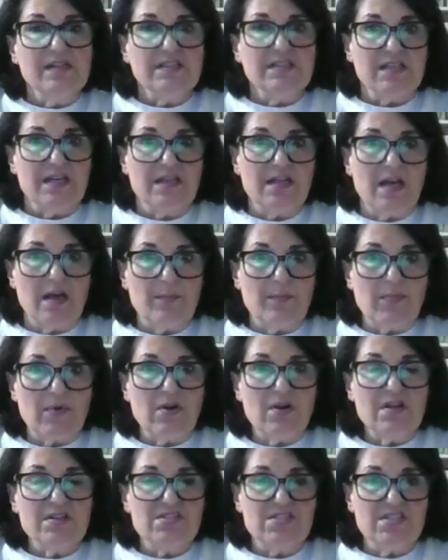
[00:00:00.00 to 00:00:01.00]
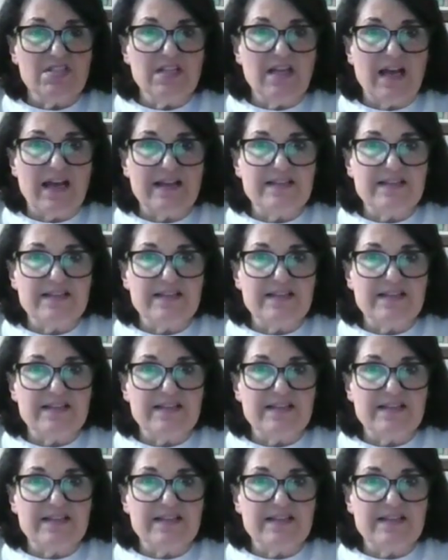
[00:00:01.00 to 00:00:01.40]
an upper GI